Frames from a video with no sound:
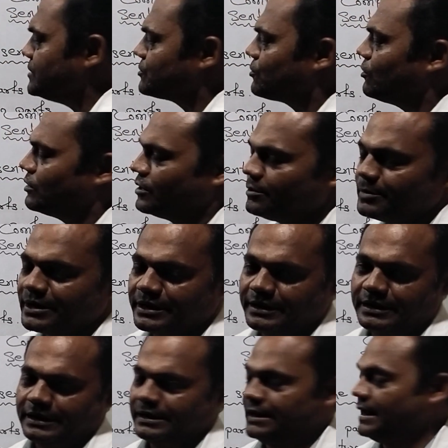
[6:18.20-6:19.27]
is called the
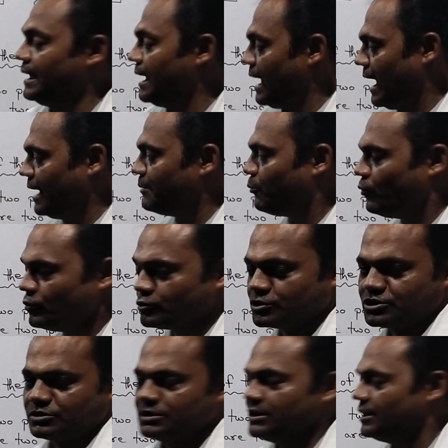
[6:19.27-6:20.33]
predicate. And
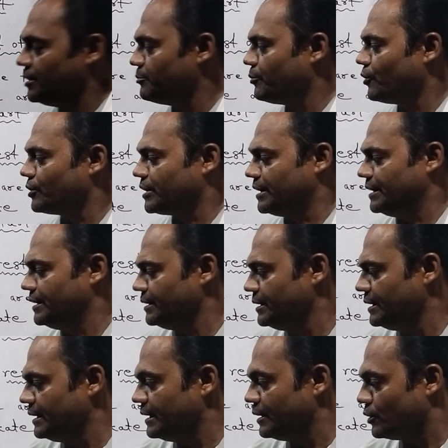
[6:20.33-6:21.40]
most important
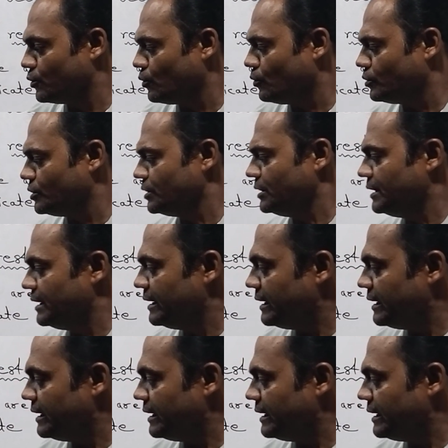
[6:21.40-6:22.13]
note,